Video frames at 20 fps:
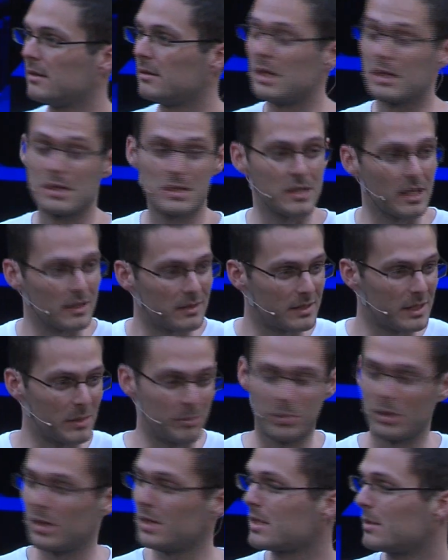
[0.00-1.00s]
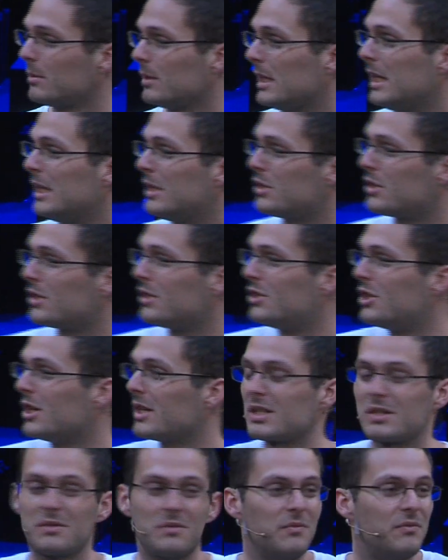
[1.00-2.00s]
It's not impossible, it's
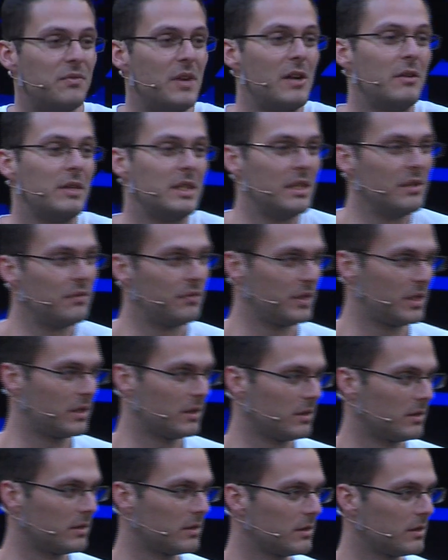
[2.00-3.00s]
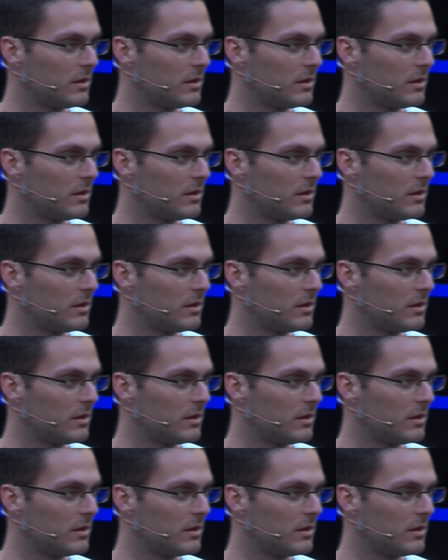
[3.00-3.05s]
just very difficult.